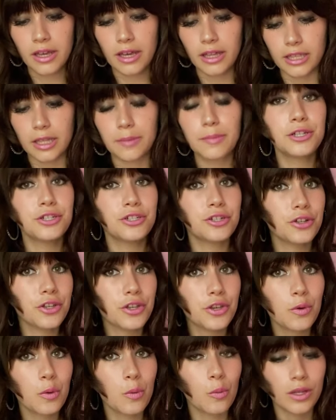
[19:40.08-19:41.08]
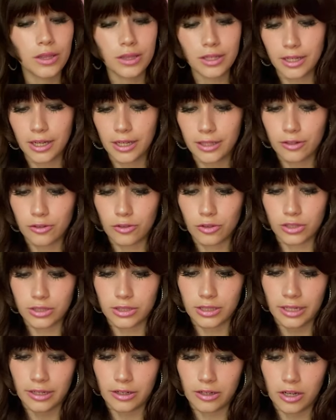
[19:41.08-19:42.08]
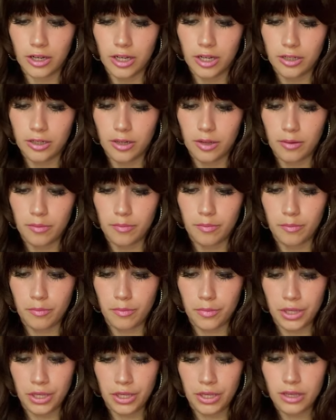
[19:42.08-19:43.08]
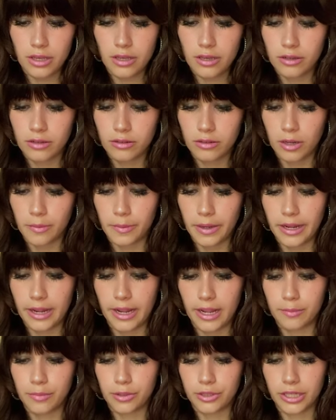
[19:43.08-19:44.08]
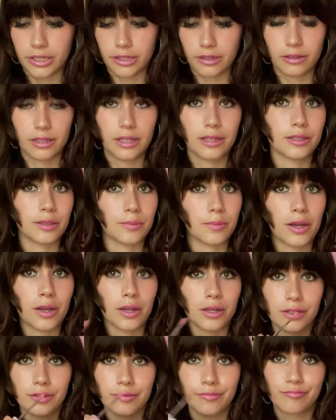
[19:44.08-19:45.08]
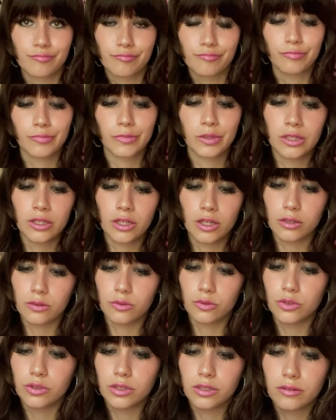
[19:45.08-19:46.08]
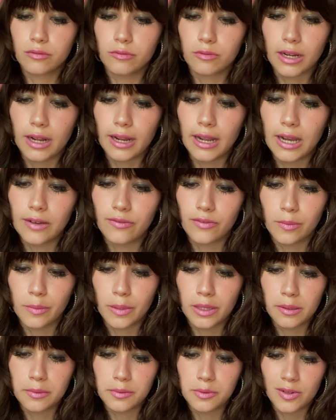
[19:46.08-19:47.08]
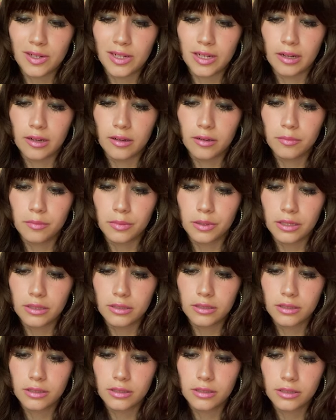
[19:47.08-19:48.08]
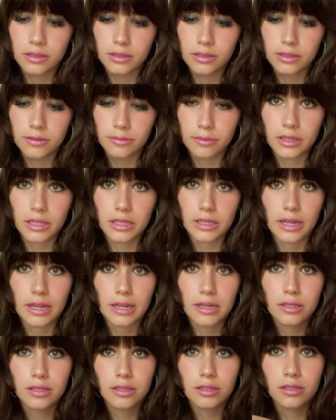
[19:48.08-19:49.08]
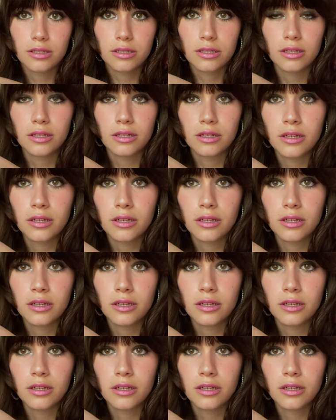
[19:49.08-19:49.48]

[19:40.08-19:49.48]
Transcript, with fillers: let me show you what the color looks like on me, on my hand particularly, because I'm not gonna ruin what I have on my lips right now, but it's really nice.